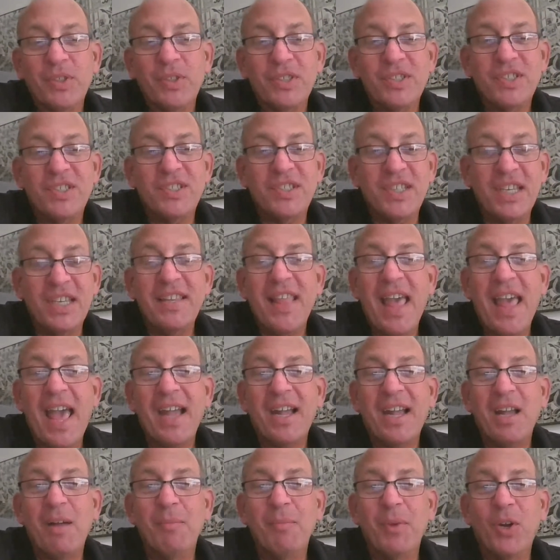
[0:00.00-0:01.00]
to see
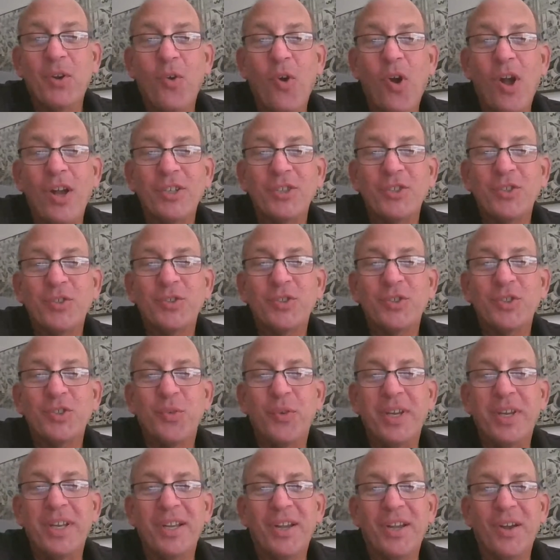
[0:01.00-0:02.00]
that come across your
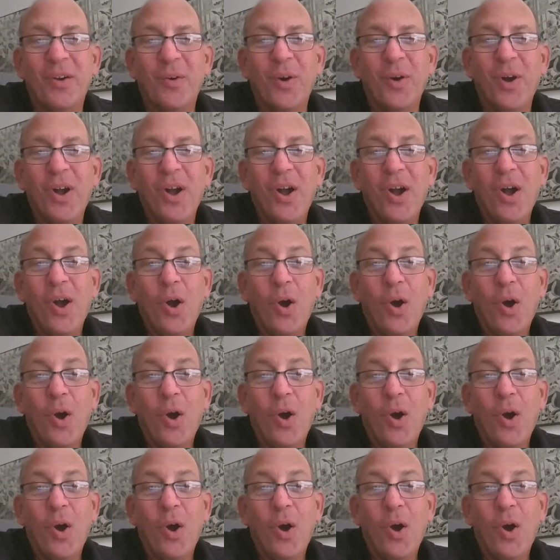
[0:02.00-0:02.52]
screen and go,